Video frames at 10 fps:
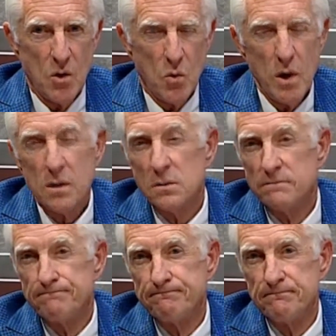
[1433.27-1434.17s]
Well,
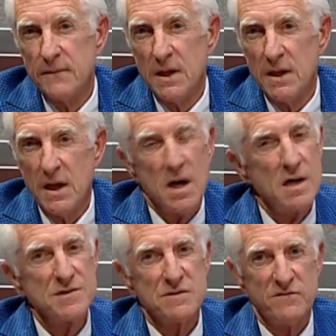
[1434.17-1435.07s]
in the
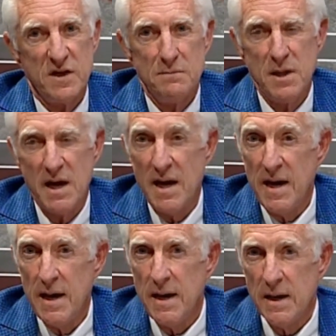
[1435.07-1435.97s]
eyes of
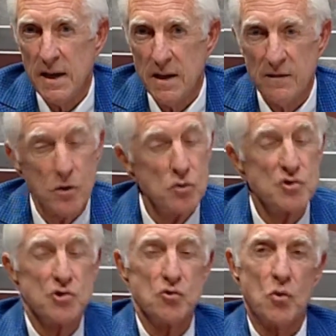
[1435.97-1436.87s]
MEA and
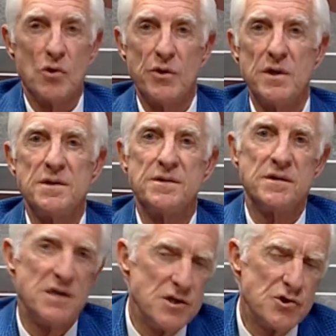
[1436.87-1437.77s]
those who wrote it,
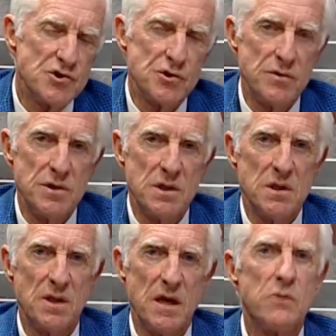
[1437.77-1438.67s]
the teachers
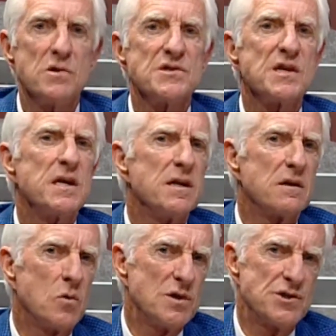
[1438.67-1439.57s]
union, they would say
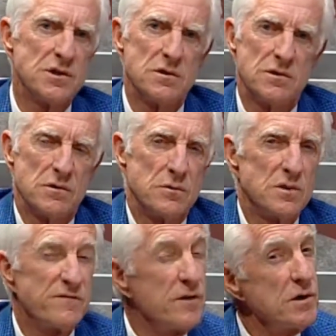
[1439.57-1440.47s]
that question two
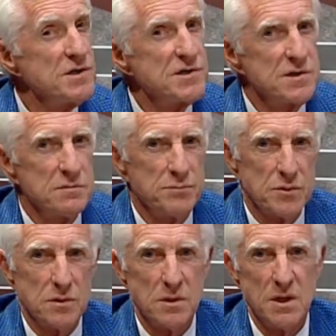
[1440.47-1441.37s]
is very
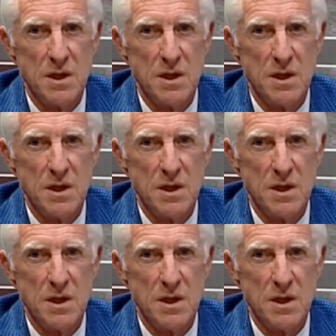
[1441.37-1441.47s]
simple